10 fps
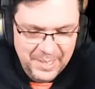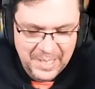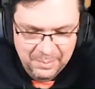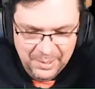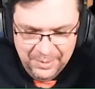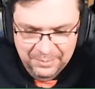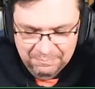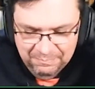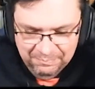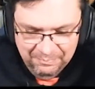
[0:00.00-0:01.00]
now, brother.
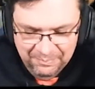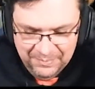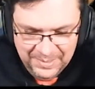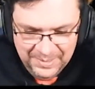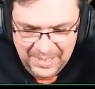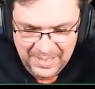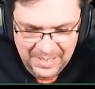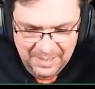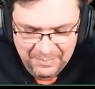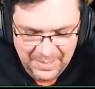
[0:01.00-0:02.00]
Um,
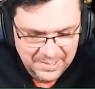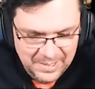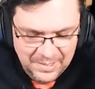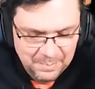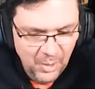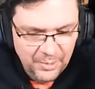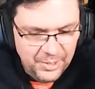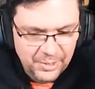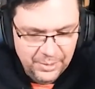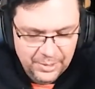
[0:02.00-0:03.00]
yeah. That's that's my
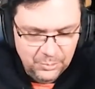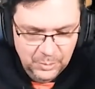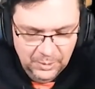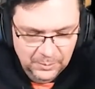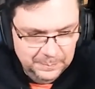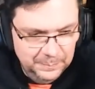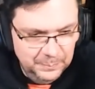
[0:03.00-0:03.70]
theory as well. Was